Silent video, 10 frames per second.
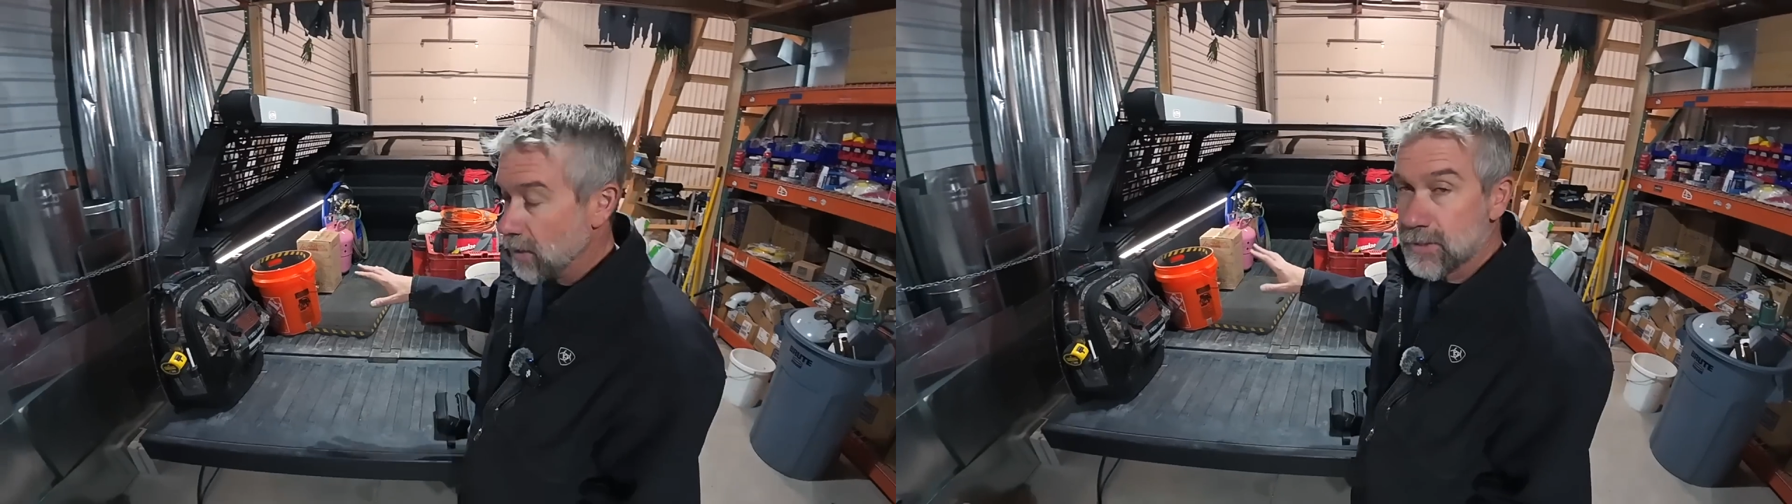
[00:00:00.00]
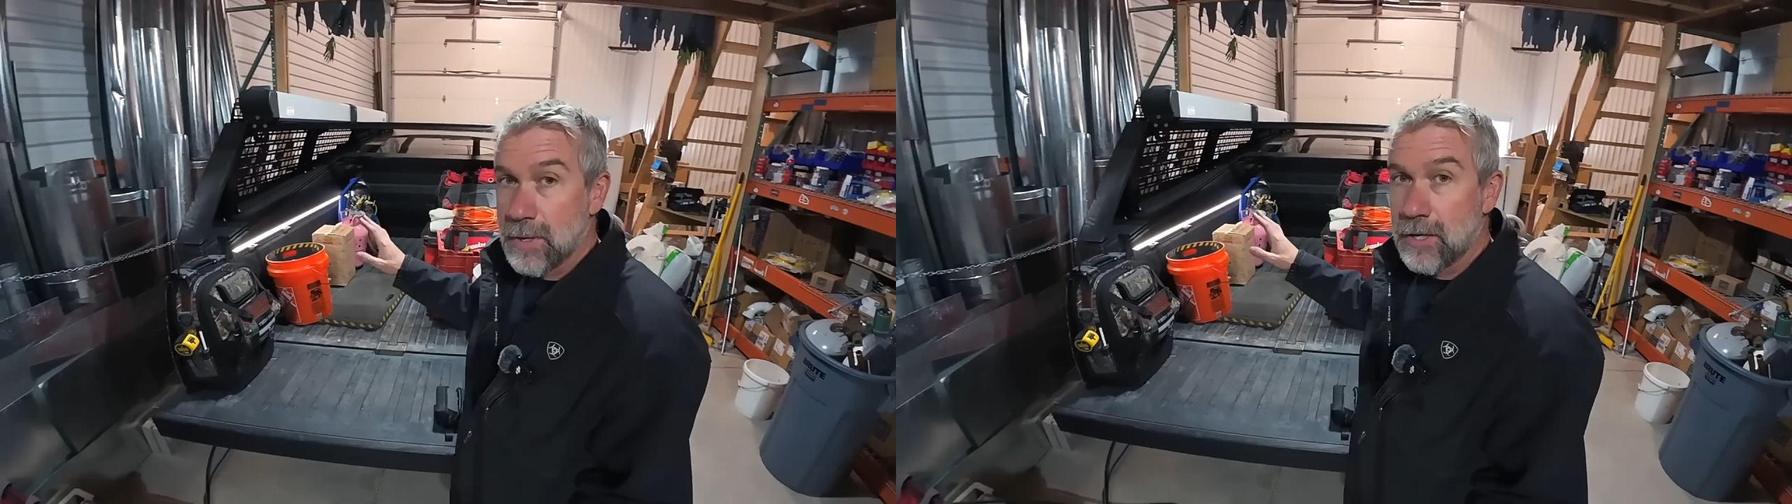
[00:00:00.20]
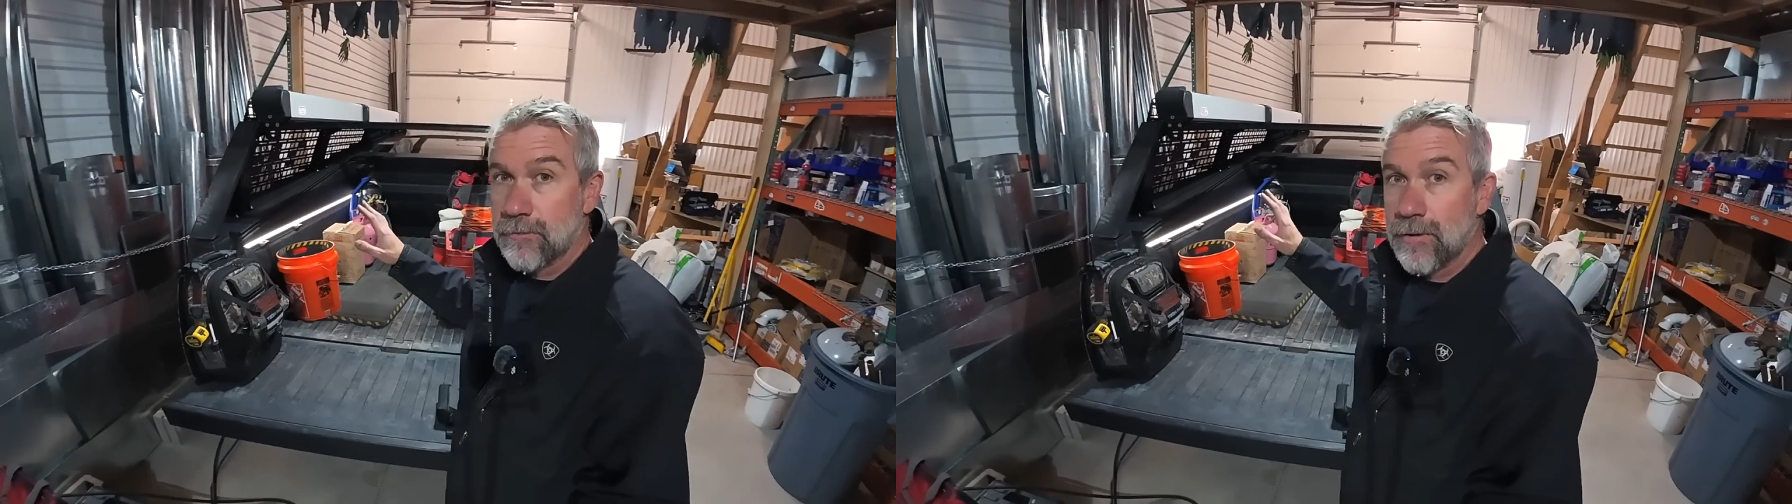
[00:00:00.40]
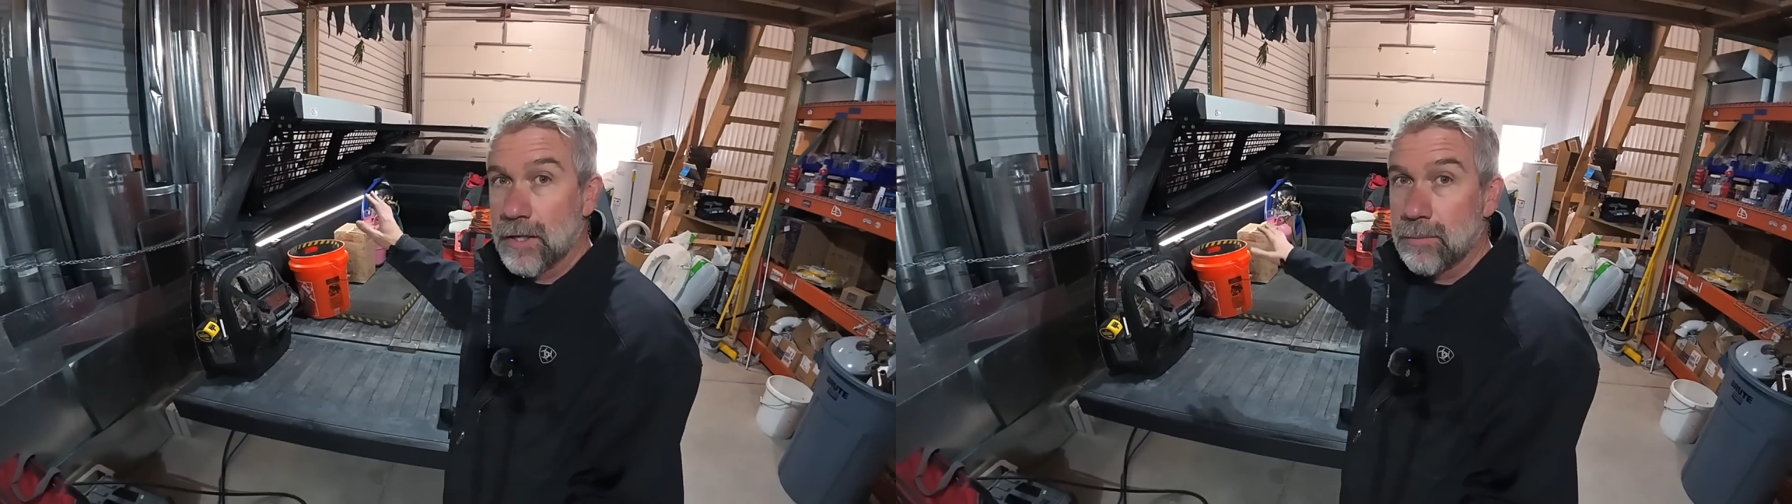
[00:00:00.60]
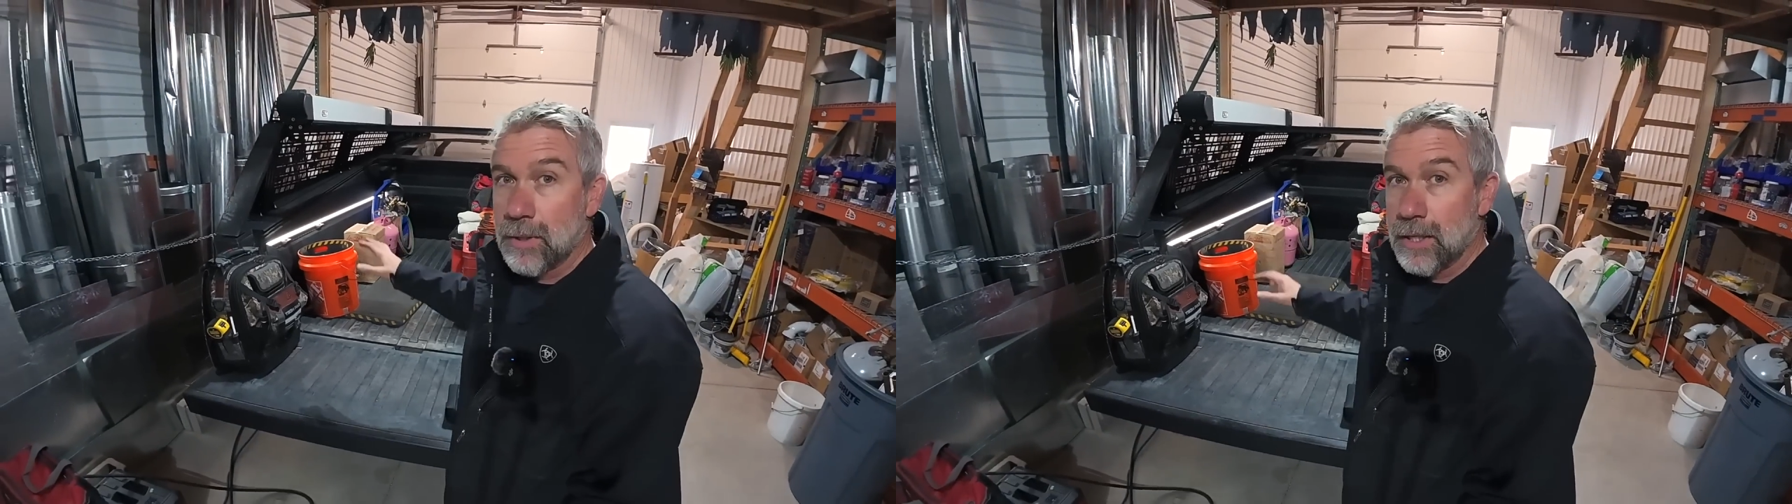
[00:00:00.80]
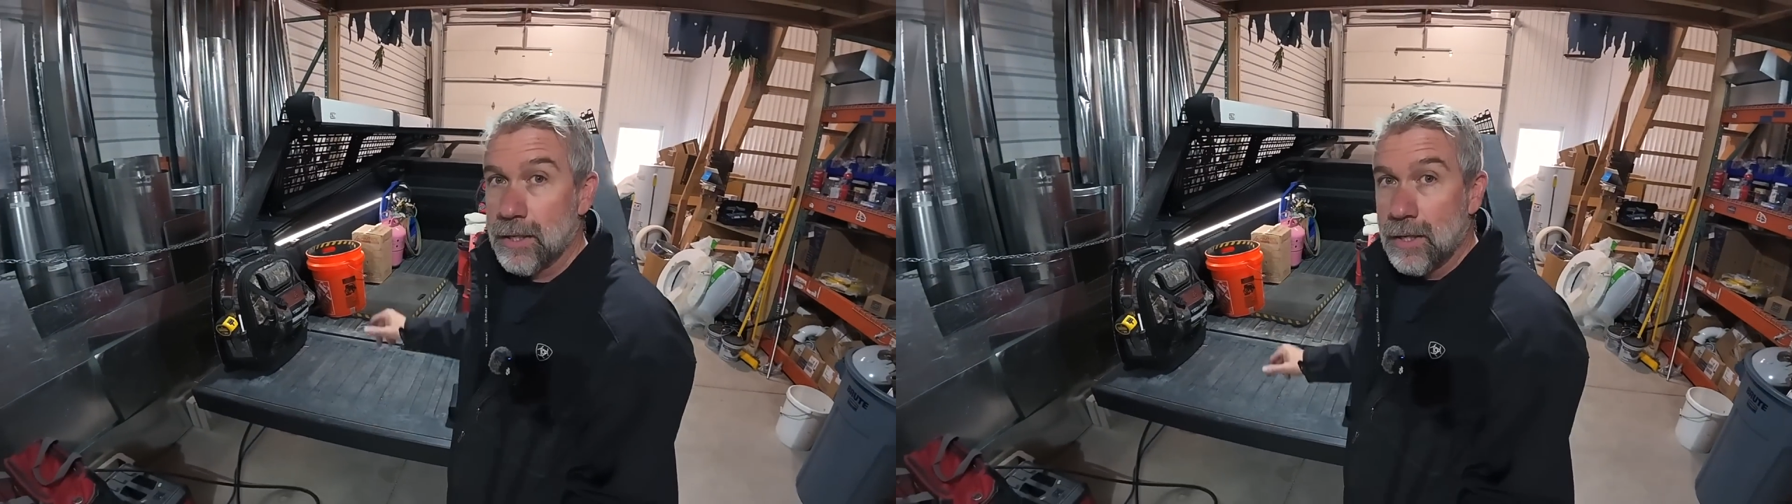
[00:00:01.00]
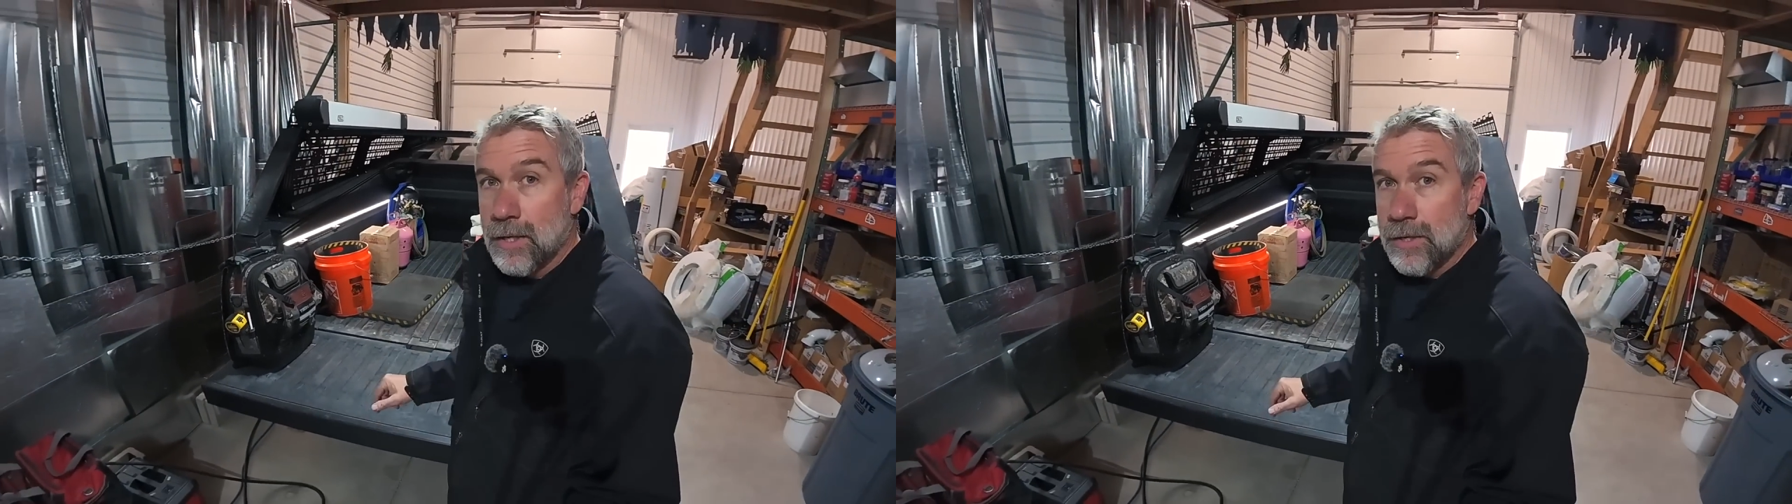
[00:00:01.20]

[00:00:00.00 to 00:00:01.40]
As a matter of fact, my